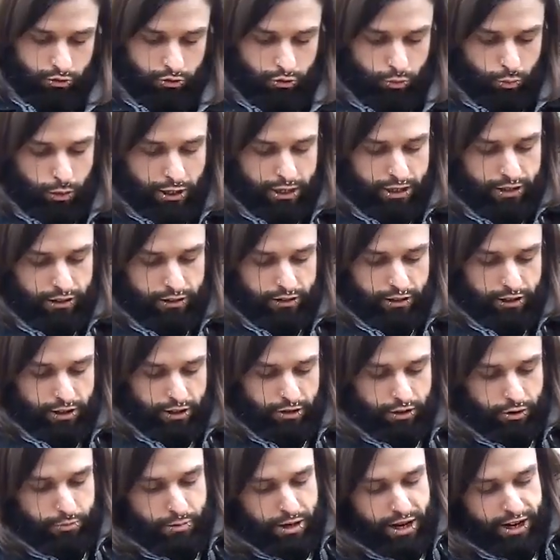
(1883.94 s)
The way the
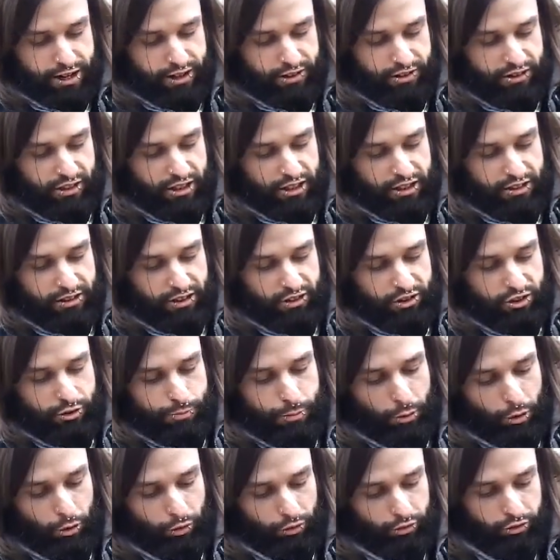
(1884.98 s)
other magazine
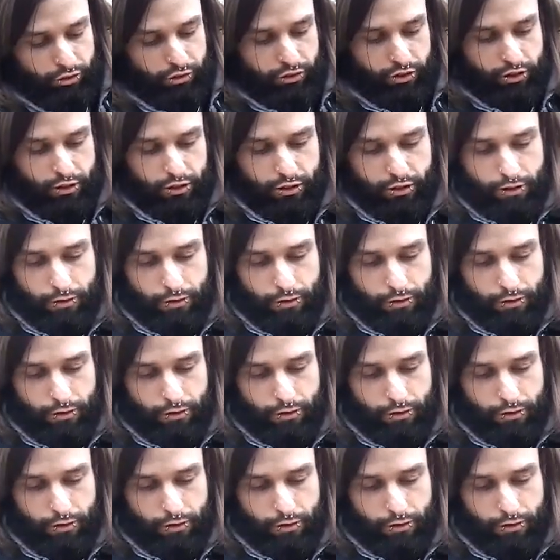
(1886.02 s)
dispersed